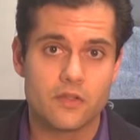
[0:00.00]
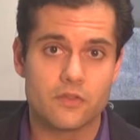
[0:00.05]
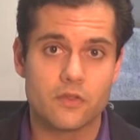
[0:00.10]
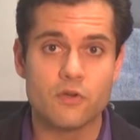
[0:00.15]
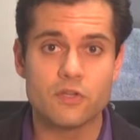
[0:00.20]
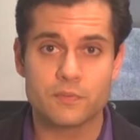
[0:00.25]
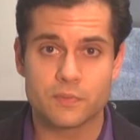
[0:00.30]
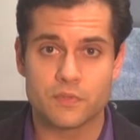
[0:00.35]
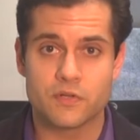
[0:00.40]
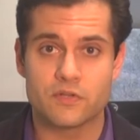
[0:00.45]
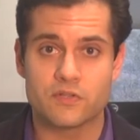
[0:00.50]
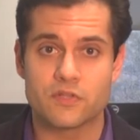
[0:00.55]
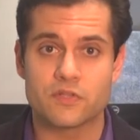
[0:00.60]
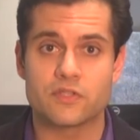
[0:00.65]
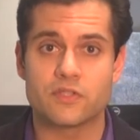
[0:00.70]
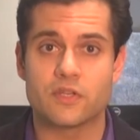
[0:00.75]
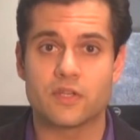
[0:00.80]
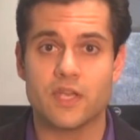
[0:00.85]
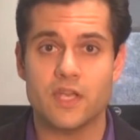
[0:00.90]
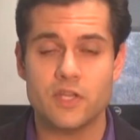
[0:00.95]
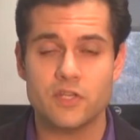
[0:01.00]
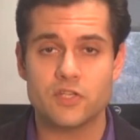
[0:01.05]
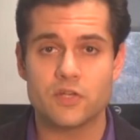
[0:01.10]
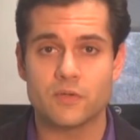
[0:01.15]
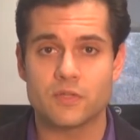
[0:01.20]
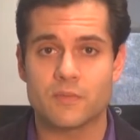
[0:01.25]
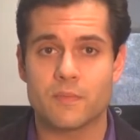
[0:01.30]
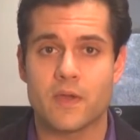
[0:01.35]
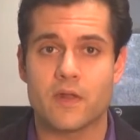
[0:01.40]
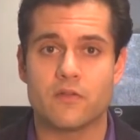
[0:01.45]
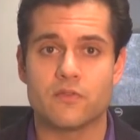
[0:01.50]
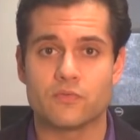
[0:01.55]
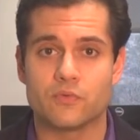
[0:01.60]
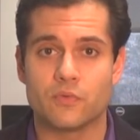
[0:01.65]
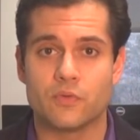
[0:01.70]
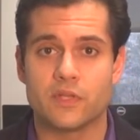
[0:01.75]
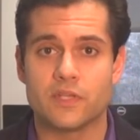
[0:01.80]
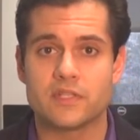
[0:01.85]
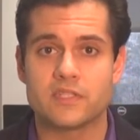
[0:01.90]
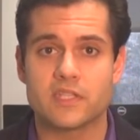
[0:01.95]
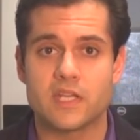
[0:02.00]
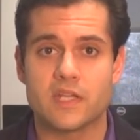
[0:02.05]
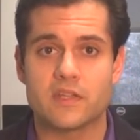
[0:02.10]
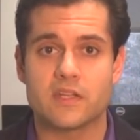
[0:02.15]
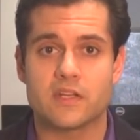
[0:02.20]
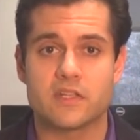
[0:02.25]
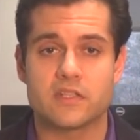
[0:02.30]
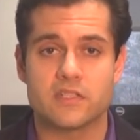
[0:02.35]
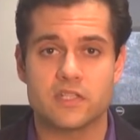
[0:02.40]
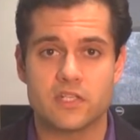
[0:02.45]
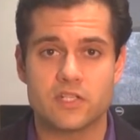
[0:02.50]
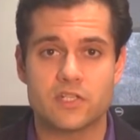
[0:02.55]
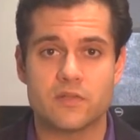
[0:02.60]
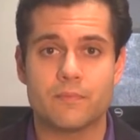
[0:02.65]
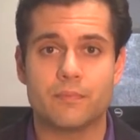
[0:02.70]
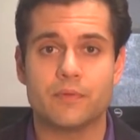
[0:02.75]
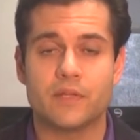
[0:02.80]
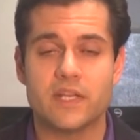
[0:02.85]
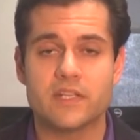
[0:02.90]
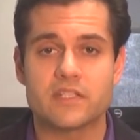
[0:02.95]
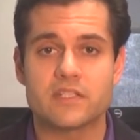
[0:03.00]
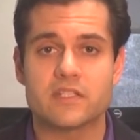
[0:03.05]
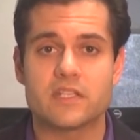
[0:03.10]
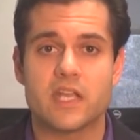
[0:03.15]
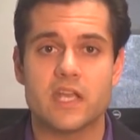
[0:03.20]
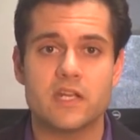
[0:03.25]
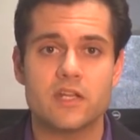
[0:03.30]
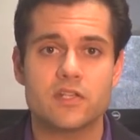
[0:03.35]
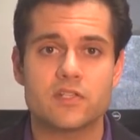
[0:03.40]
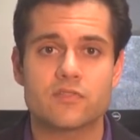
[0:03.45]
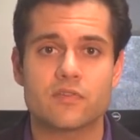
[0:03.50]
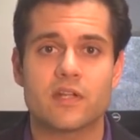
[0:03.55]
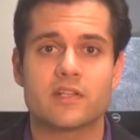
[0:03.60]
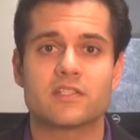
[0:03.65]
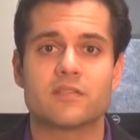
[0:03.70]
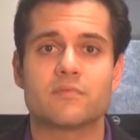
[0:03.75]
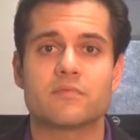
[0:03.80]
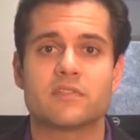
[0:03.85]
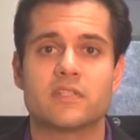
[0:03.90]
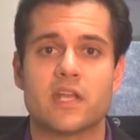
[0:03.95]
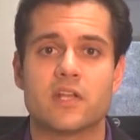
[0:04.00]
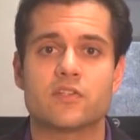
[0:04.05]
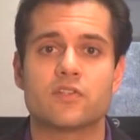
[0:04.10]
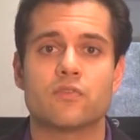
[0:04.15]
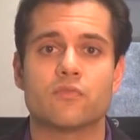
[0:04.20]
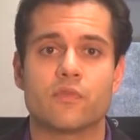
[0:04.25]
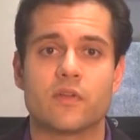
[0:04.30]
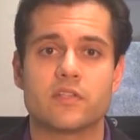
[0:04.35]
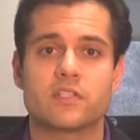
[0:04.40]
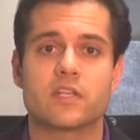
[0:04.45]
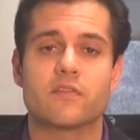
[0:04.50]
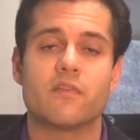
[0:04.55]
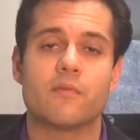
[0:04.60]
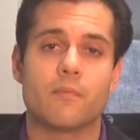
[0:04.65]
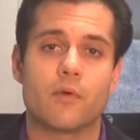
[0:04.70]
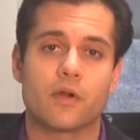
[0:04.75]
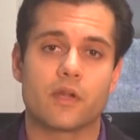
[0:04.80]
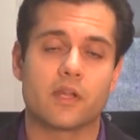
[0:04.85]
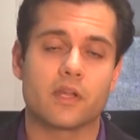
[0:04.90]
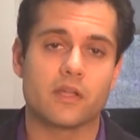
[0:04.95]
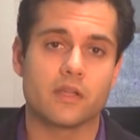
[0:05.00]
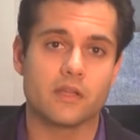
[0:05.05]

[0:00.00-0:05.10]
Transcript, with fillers: Those producers took issue with the panel's ruling, saying the decision places the industry at substantial risk of a market